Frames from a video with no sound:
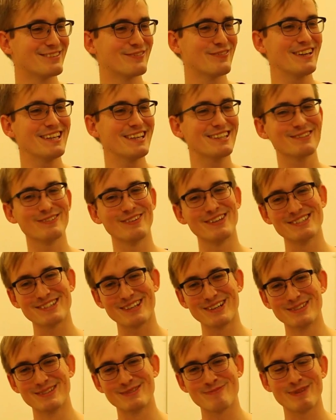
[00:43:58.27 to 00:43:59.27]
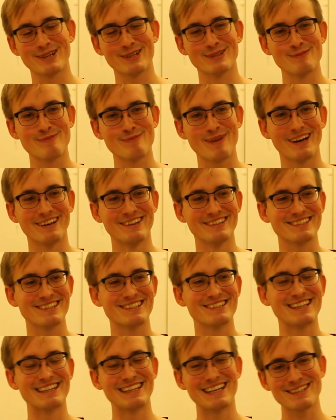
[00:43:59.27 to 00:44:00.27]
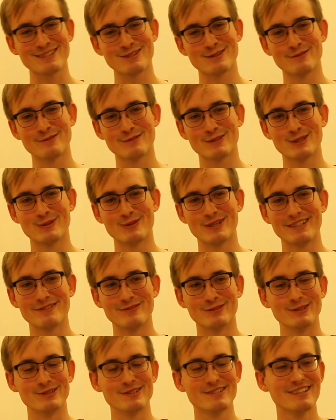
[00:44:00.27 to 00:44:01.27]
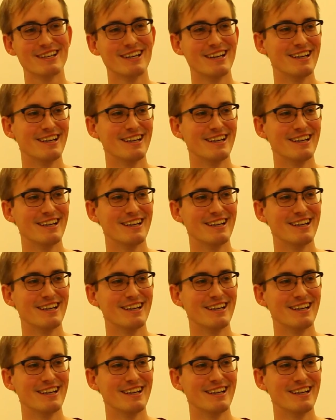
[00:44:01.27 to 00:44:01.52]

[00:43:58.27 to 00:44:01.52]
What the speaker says: defeat of one's own imperial powers is the lesser of two evils.